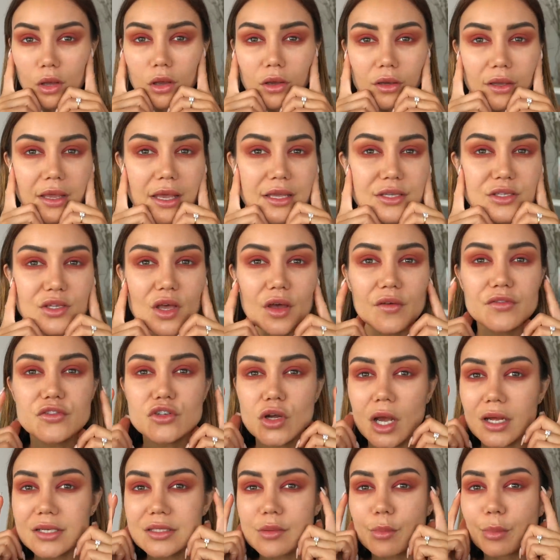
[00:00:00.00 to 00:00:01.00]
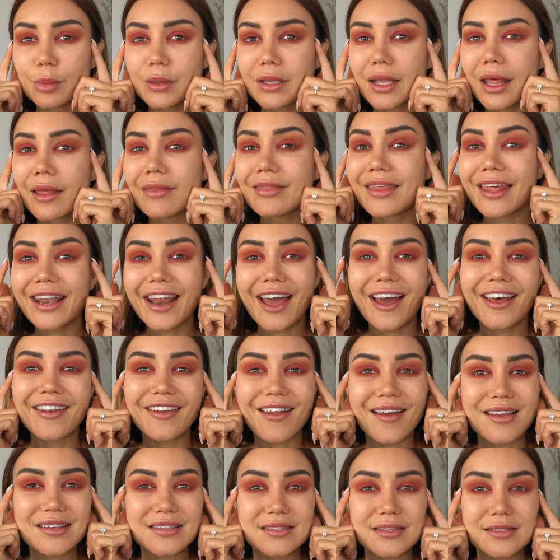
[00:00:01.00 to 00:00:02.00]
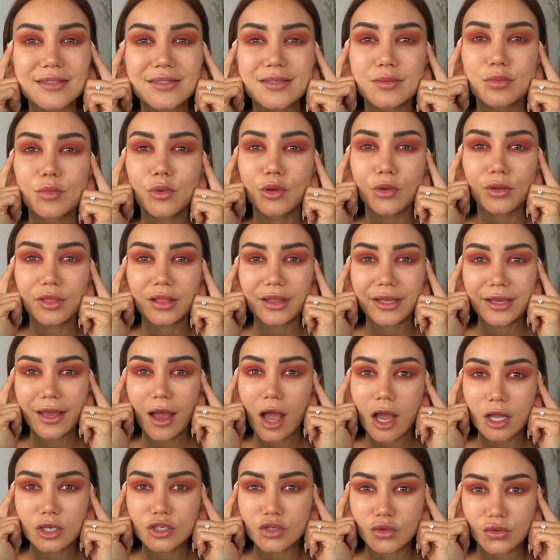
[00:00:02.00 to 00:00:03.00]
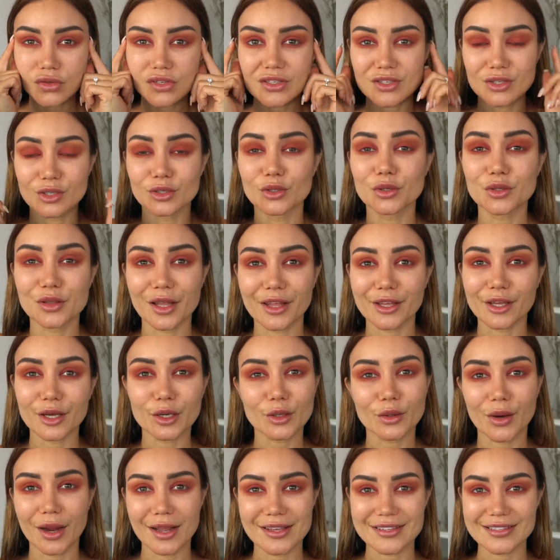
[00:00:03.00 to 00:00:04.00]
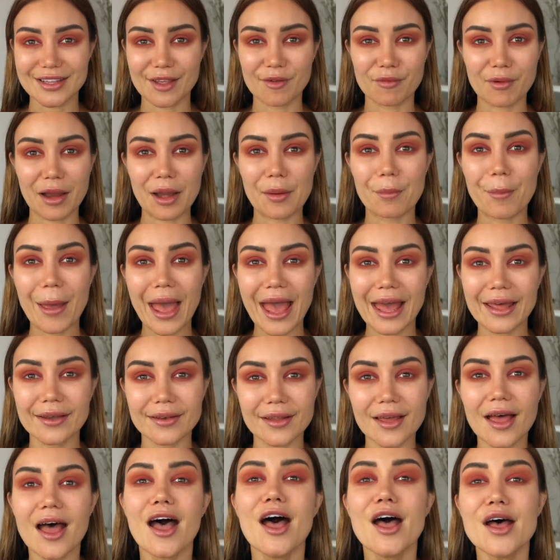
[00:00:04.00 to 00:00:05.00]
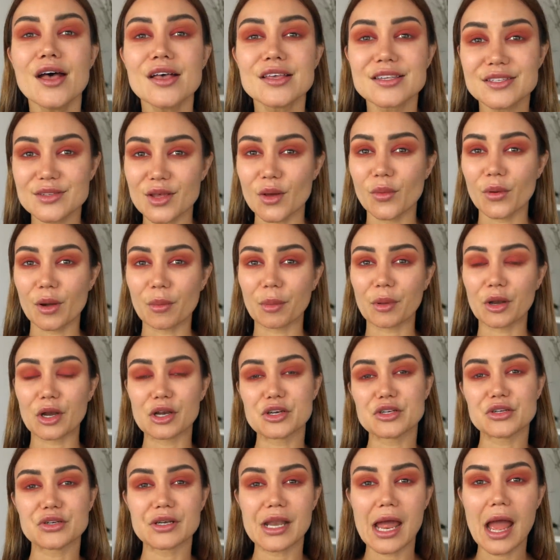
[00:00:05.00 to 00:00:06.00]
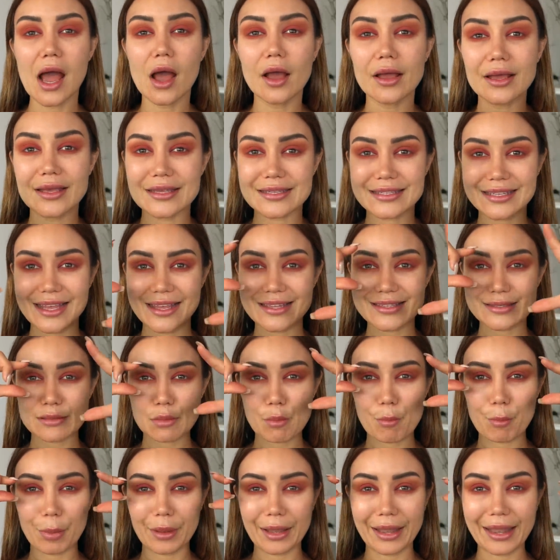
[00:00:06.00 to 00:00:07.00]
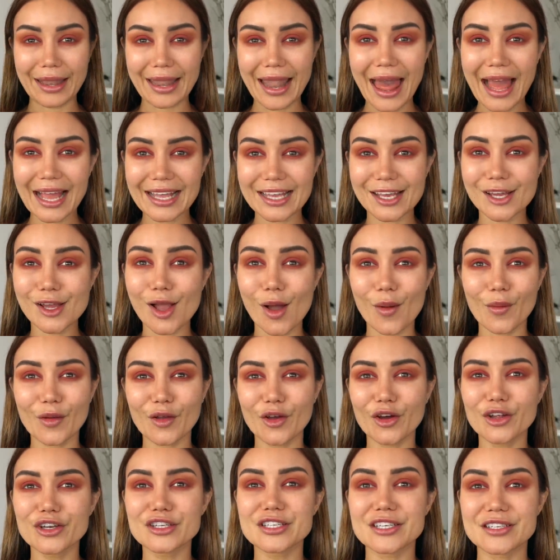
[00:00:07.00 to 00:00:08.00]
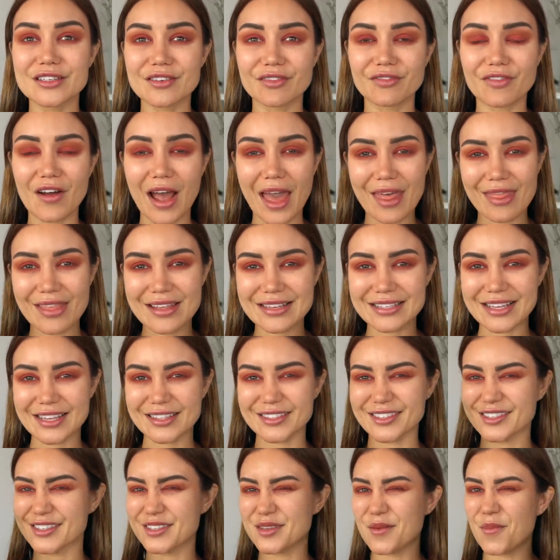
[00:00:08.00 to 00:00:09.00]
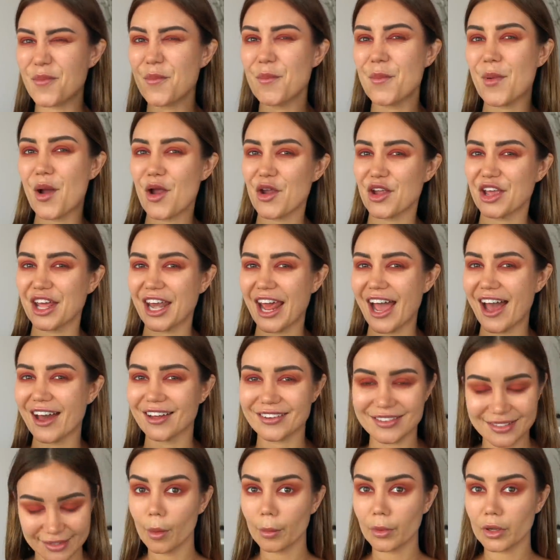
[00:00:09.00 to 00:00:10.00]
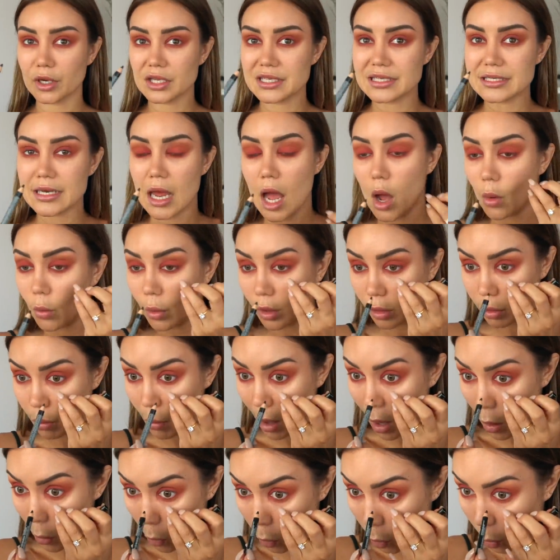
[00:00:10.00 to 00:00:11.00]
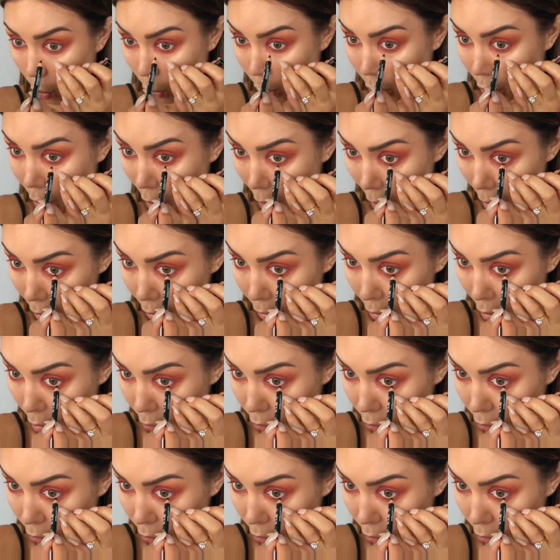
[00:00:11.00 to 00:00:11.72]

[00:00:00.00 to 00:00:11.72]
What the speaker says: Okay, so I've tried to blend that out nice and smoothly. I do still look like a crazy red panda. So what I'm gonna do now is get some black going on to define this and smoke it out. I'm gonna start with my waterline.